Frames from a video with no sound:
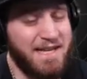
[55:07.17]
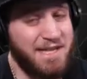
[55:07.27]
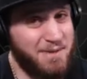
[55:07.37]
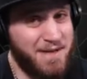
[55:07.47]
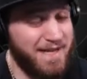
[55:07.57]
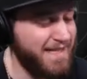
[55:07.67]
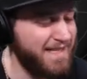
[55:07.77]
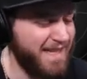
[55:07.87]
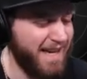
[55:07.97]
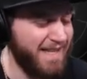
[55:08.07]
it is what it
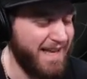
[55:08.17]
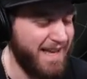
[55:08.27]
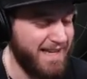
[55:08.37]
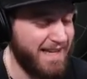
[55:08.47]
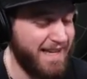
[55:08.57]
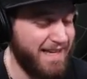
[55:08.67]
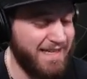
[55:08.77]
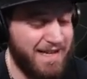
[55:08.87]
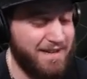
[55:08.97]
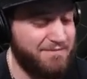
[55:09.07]
is, and
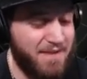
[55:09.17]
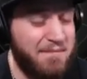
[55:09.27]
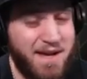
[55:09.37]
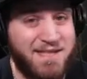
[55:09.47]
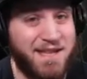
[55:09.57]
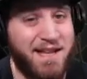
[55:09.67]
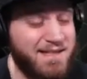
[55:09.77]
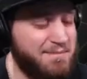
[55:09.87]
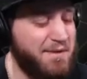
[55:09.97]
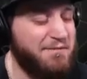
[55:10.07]
like, it makes
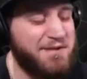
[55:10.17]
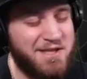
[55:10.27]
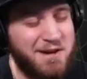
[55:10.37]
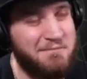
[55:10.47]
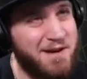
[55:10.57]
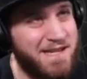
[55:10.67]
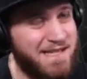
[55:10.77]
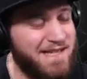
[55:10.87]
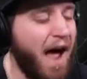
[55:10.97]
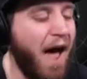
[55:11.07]
sense. But for some
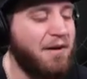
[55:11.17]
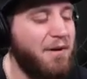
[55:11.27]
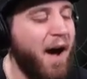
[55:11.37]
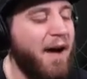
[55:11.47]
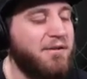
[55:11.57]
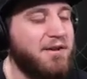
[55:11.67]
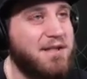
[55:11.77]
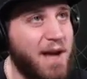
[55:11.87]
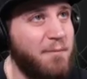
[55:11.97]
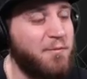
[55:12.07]
reason, I don't know why, for
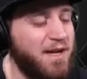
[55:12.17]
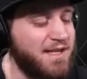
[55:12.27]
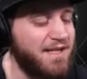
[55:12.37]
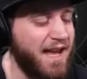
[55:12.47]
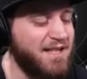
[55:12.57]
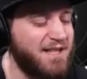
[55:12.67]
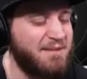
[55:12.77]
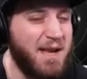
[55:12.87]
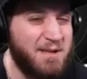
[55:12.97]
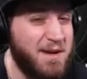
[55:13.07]
some reason, it
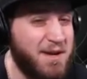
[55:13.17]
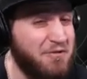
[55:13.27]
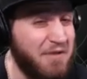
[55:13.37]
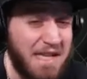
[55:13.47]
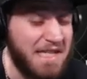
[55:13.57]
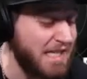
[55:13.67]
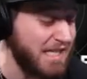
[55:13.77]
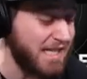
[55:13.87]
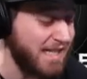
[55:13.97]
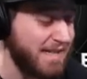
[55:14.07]
just makes me
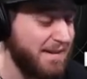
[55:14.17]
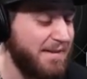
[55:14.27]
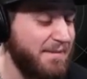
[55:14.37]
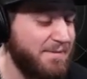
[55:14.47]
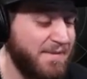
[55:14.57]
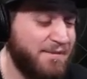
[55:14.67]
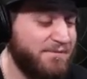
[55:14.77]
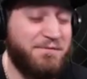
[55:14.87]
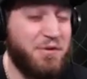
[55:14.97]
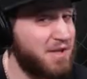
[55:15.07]
cringe.
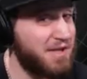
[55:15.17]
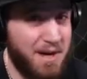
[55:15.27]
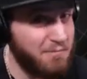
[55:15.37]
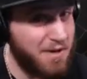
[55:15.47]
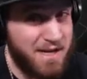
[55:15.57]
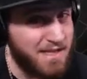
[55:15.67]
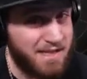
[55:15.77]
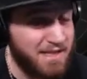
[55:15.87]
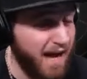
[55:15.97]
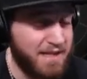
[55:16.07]
For some reason,
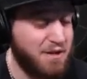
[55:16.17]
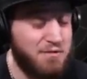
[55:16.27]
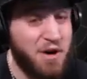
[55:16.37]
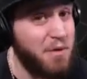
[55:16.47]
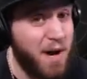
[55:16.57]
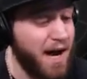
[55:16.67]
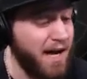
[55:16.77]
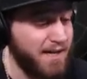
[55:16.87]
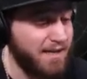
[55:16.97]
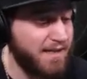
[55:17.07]
I don't know why.